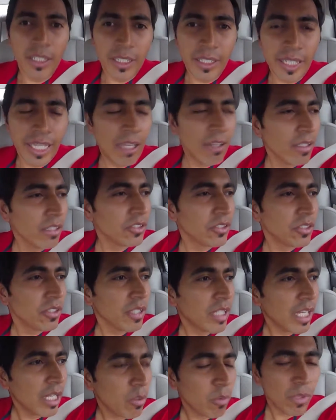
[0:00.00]
Now let's
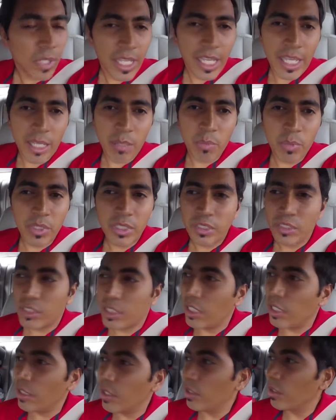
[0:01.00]
look at what
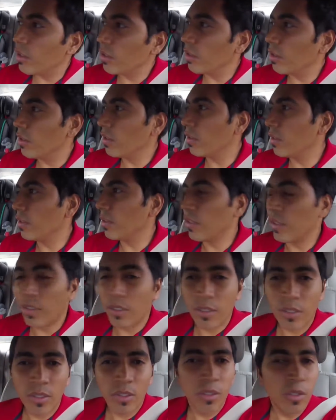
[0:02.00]
happens
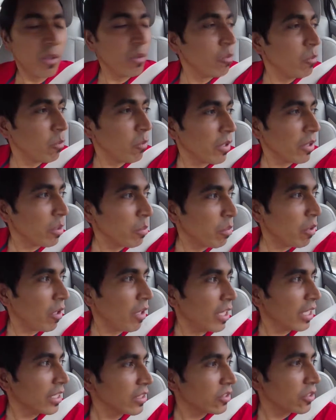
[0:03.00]
when the
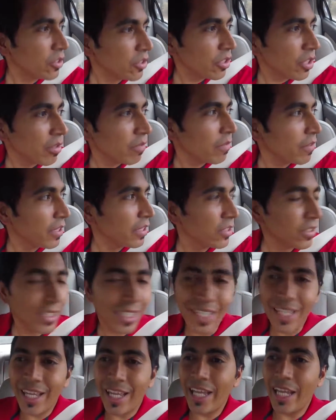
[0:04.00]
ball hits the surface
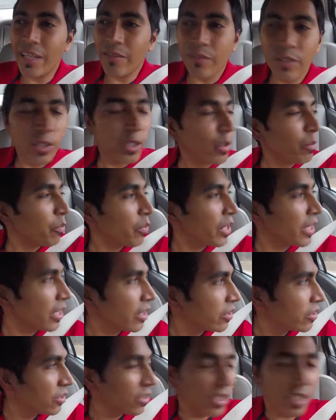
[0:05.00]
after it
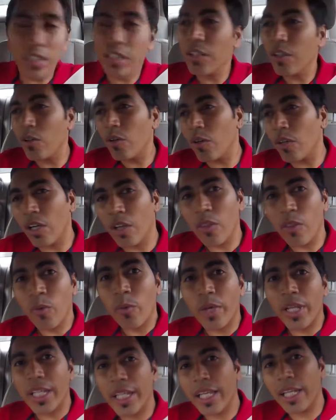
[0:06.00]
peaks or on the
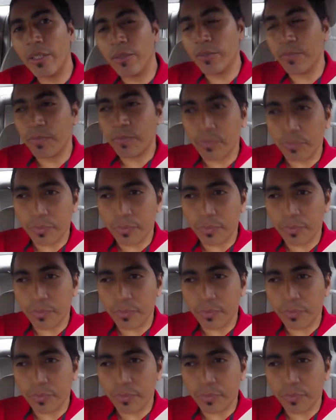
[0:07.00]
way down.